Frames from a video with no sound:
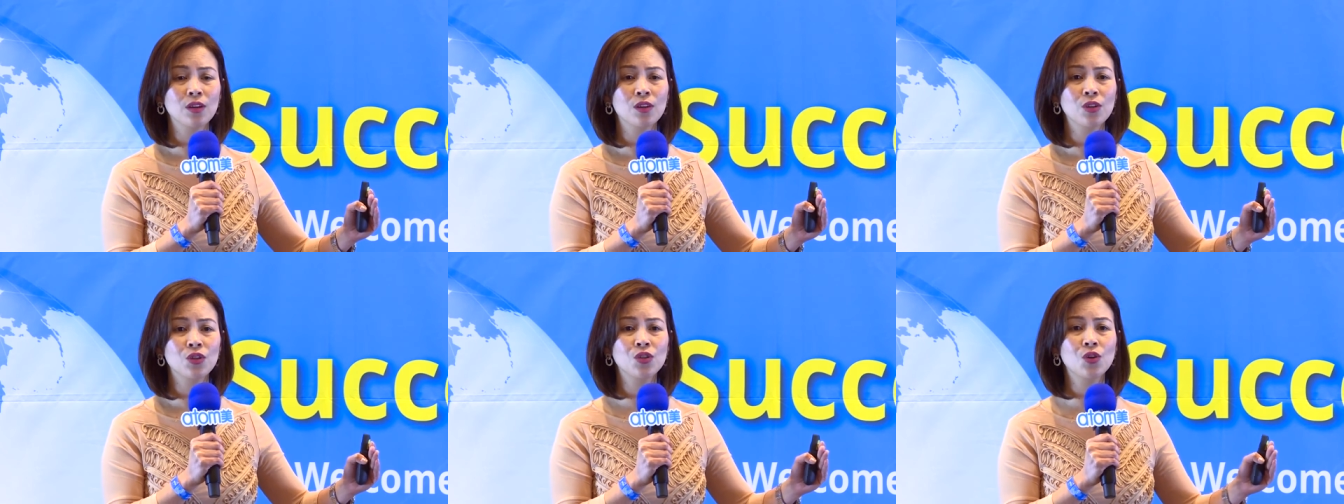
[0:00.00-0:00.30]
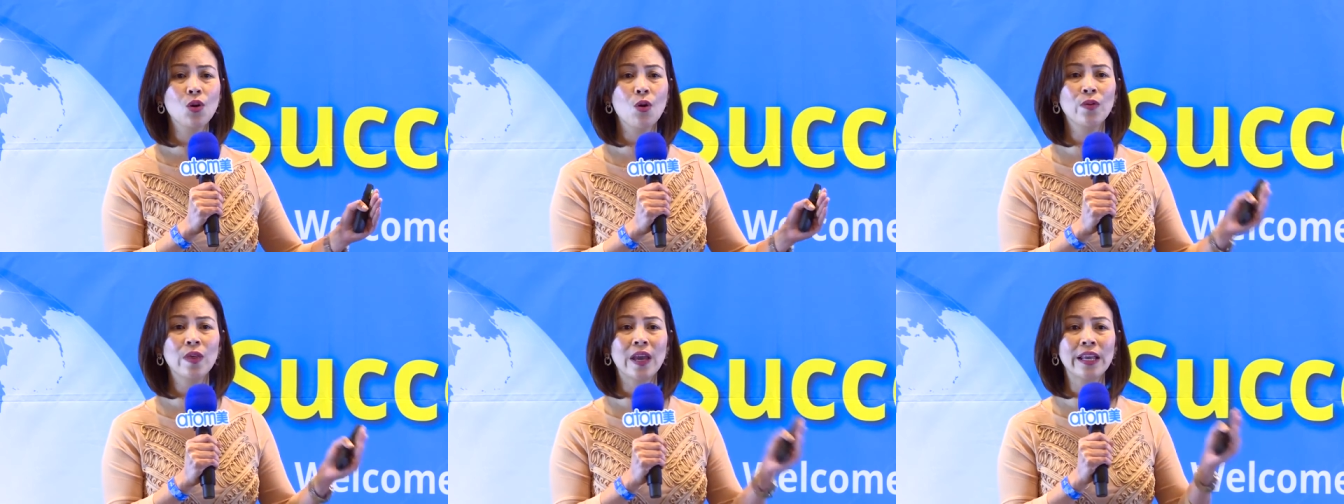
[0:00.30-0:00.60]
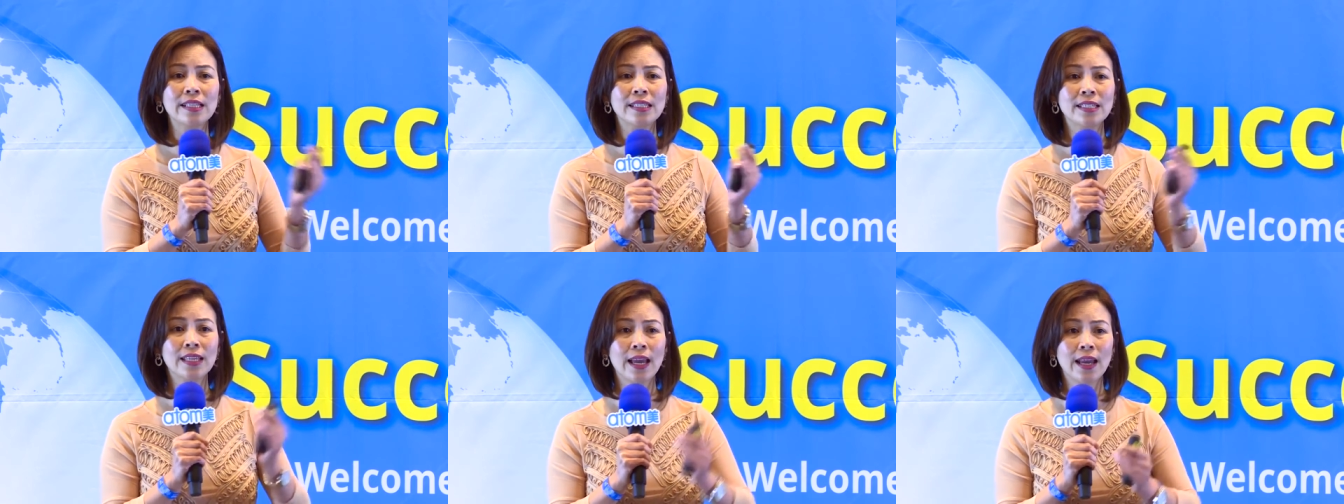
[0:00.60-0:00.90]
So
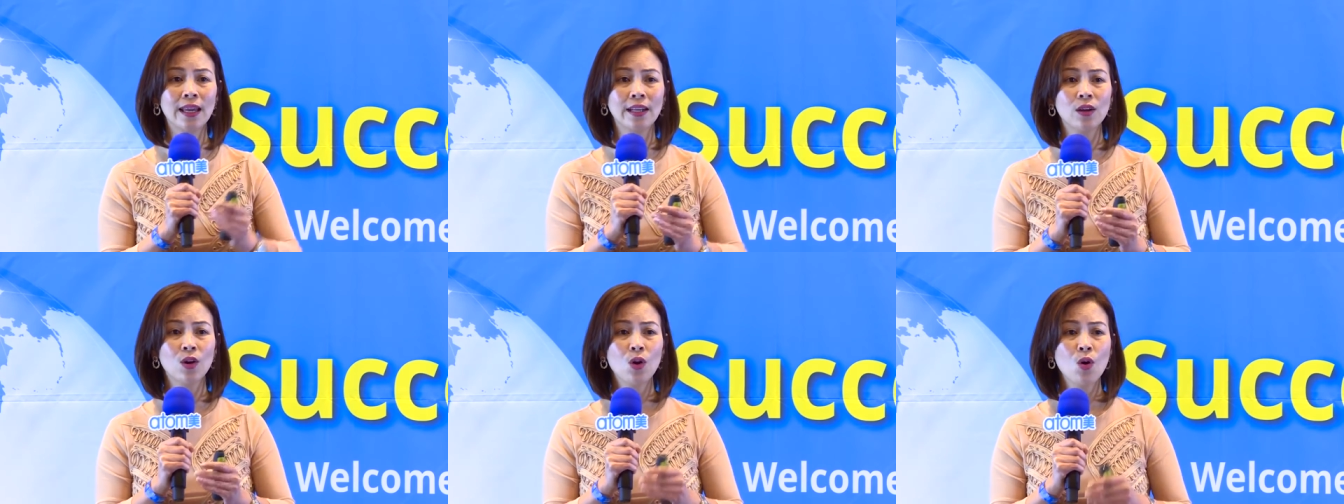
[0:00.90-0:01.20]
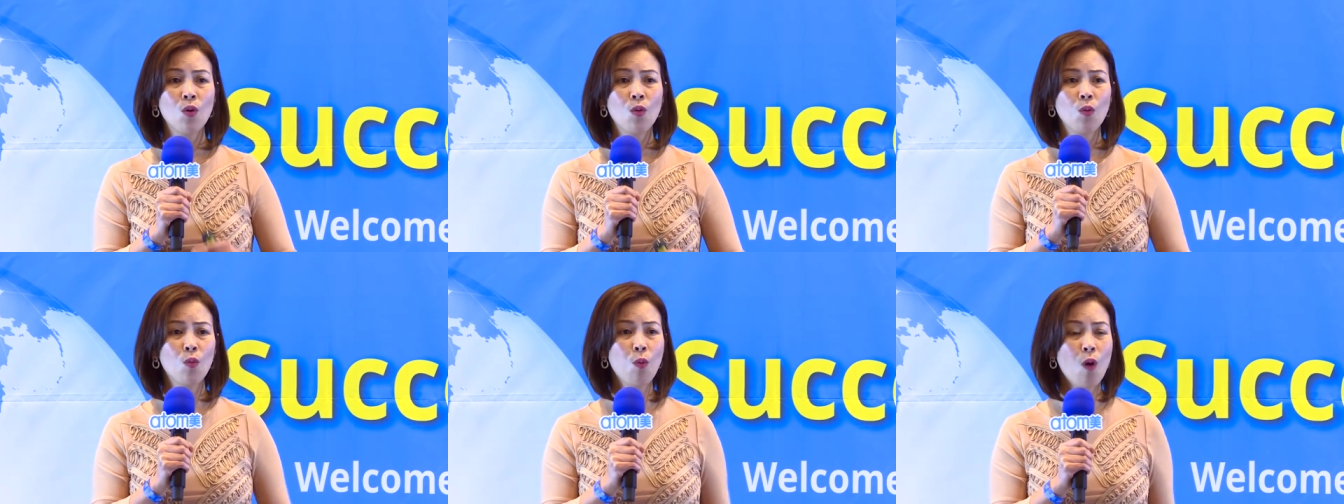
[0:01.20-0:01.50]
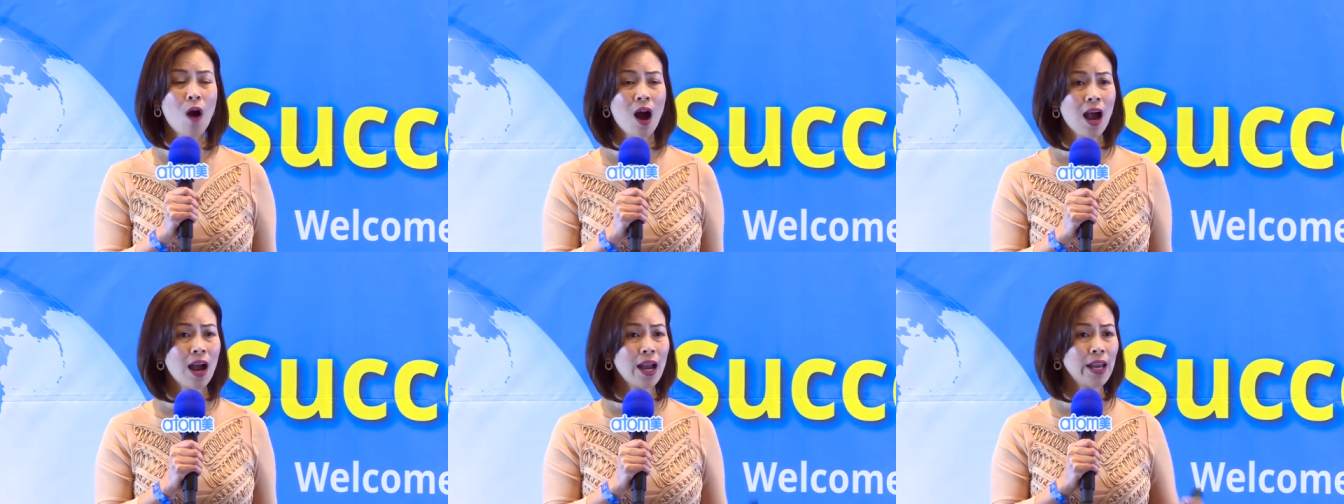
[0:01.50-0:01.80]
they said,
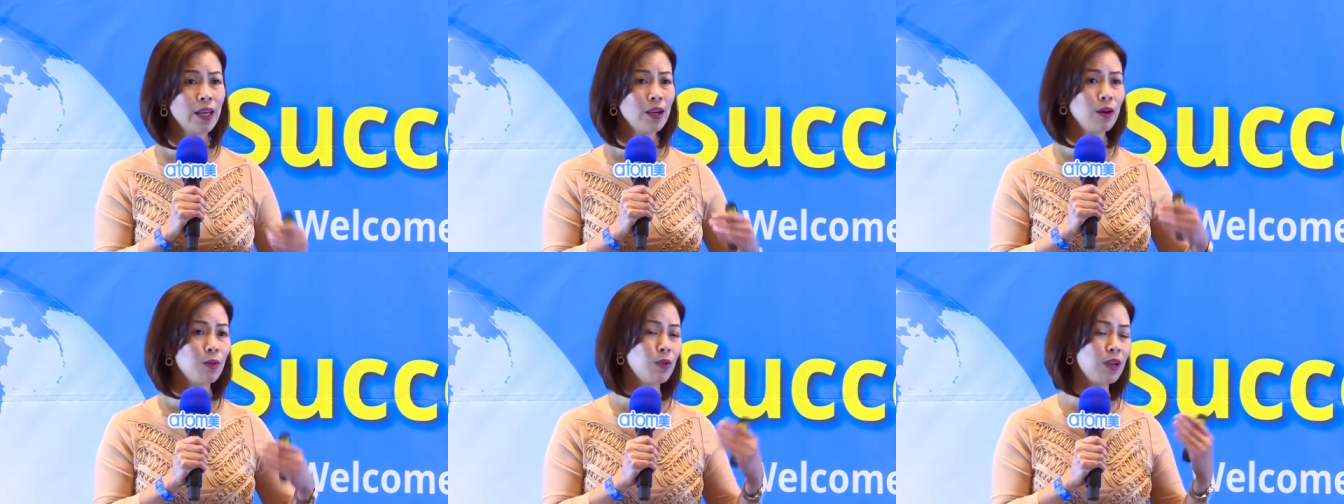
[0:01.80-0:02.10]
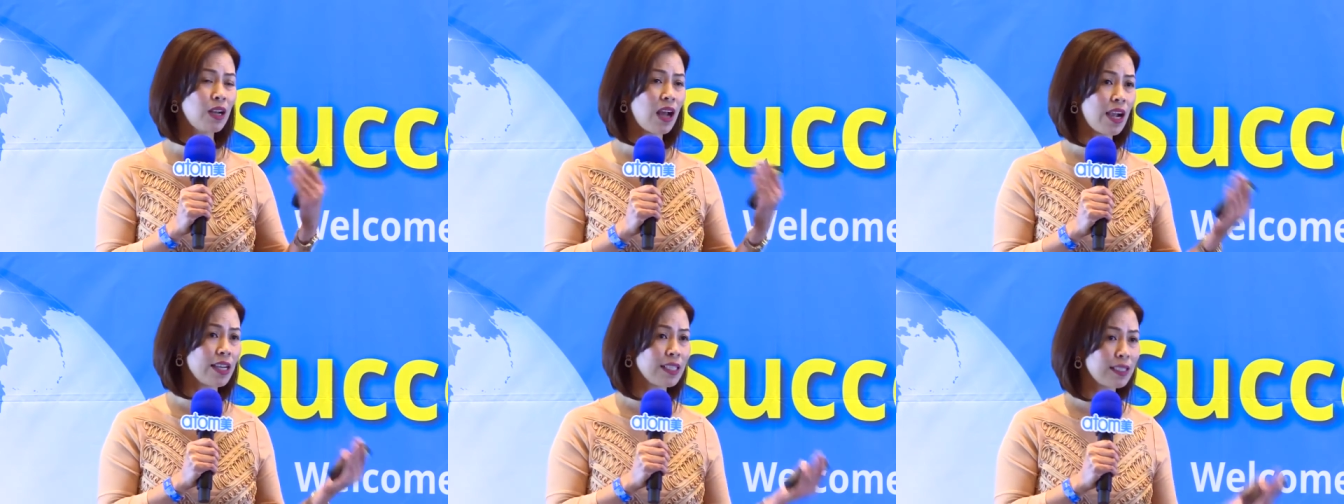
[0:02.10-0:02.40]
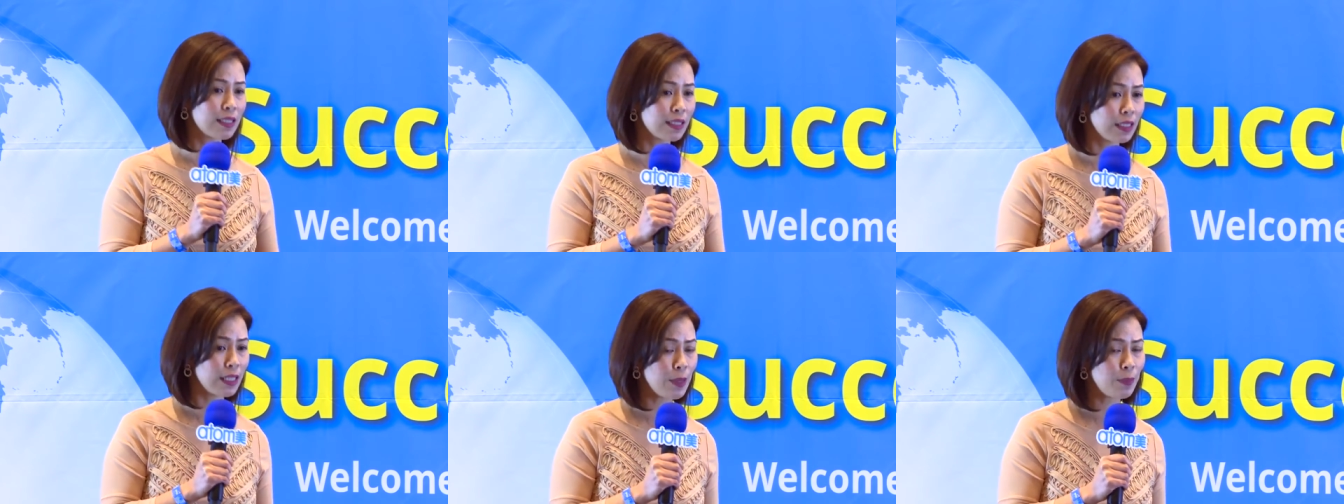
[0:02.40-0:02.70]
why, when I
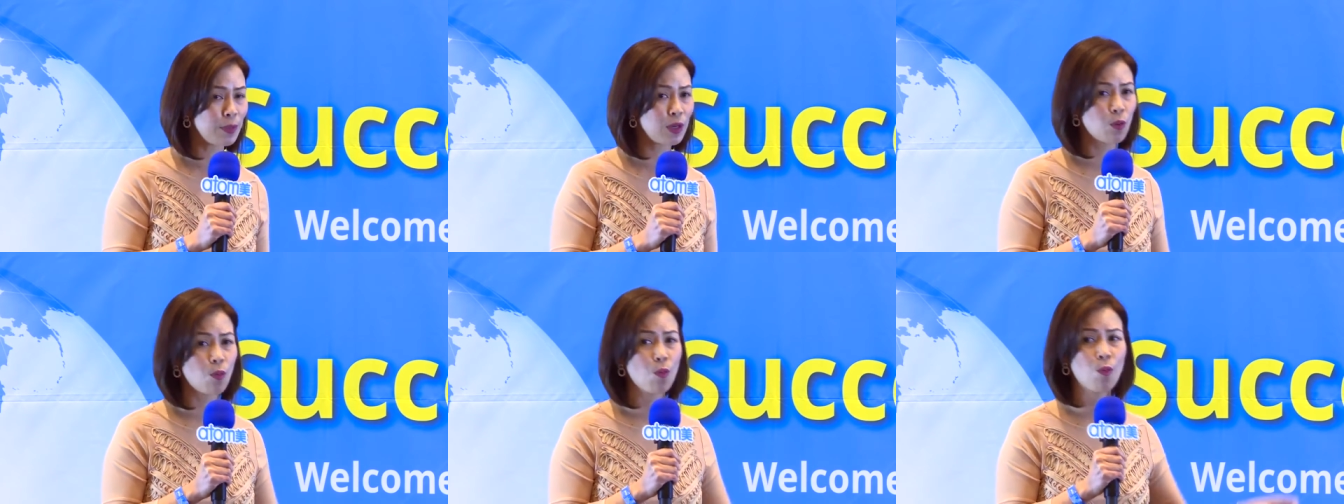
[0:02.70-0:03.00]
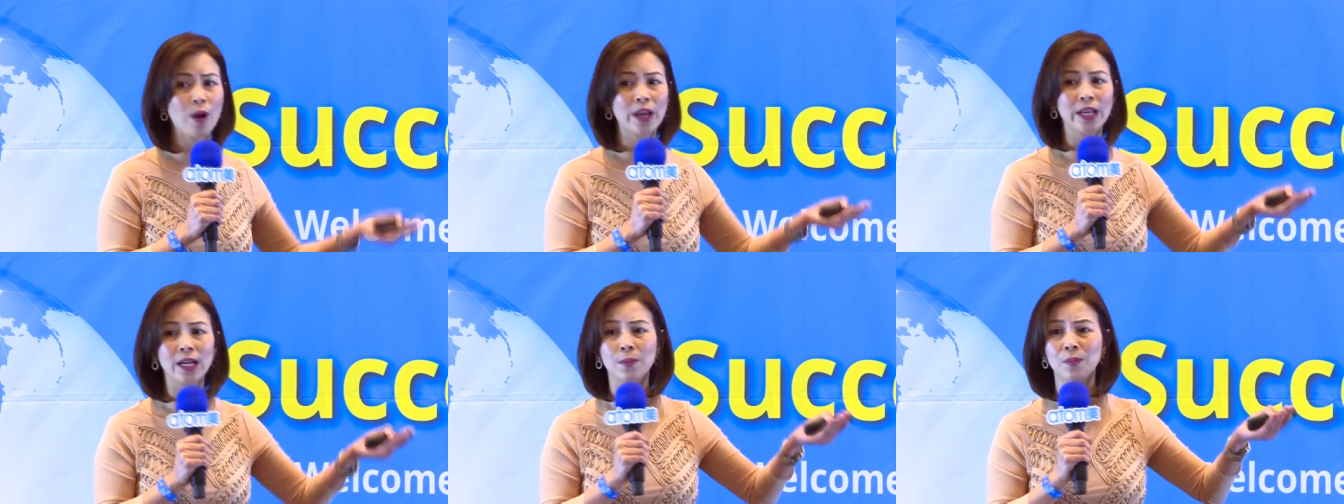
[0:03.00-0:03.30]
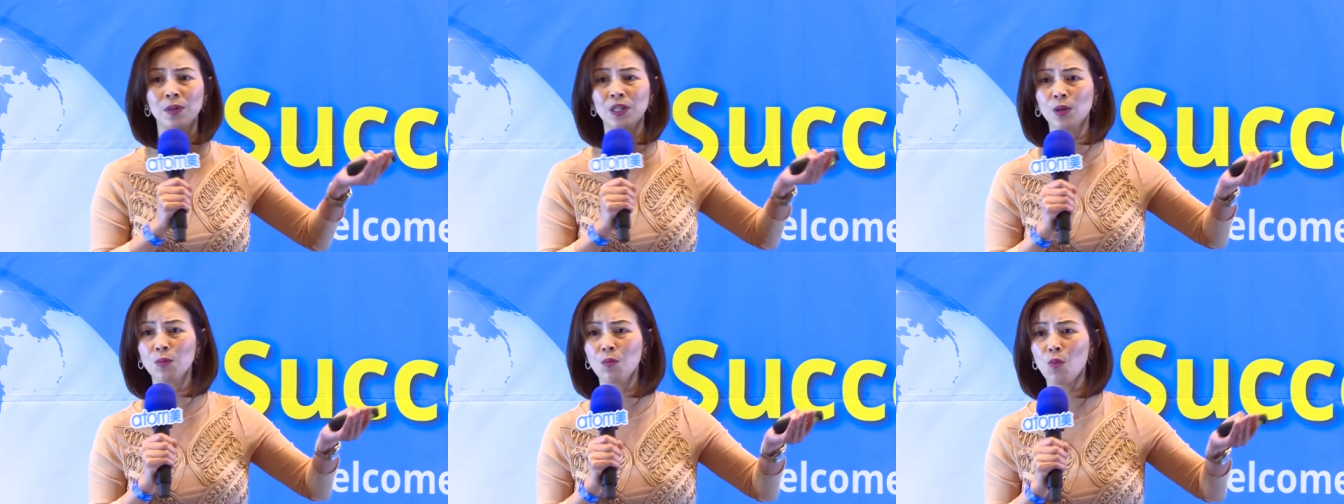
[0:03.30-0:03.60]
sleep and I wake
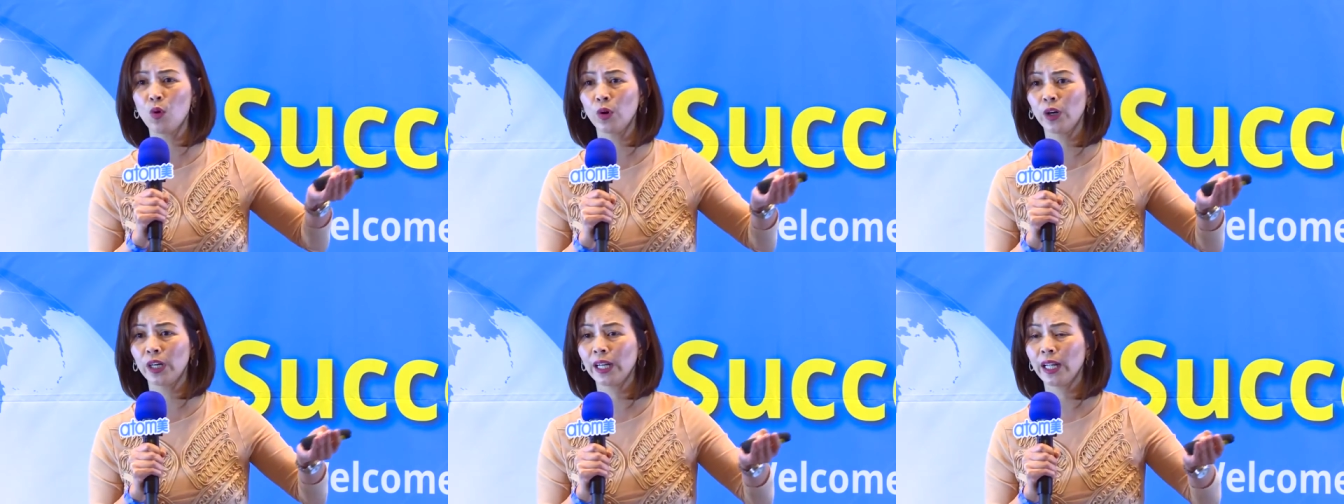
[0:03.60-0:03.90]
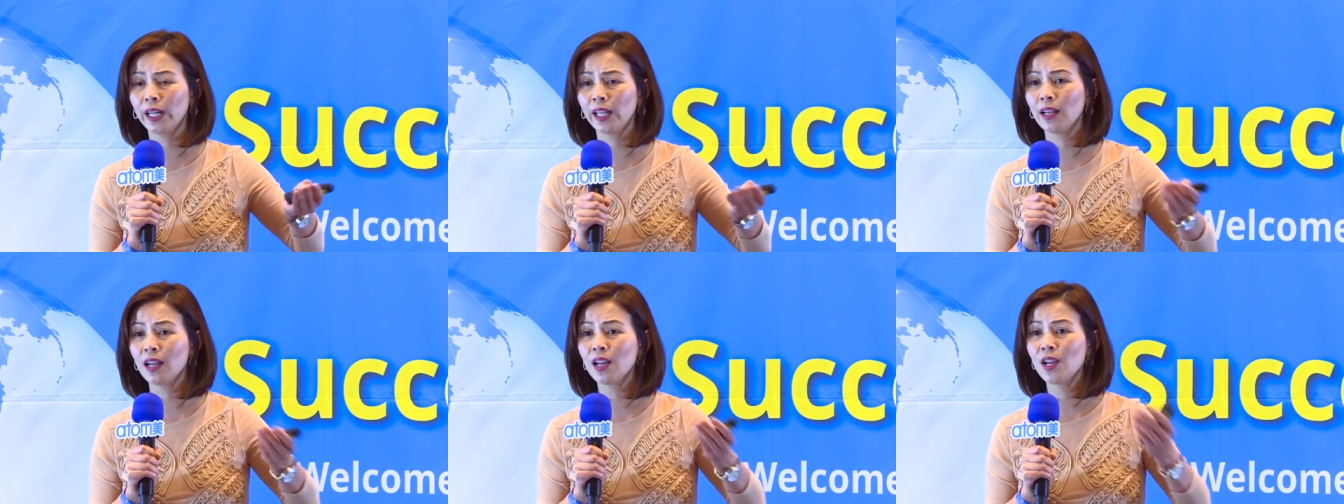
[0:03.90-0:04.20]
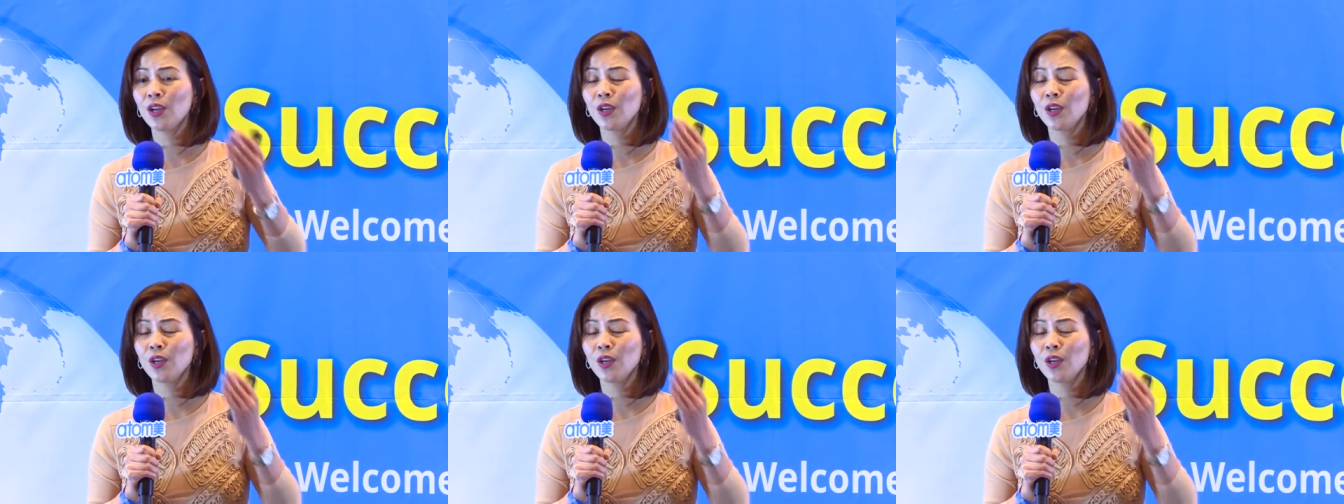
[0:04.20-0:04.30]
up in the morning,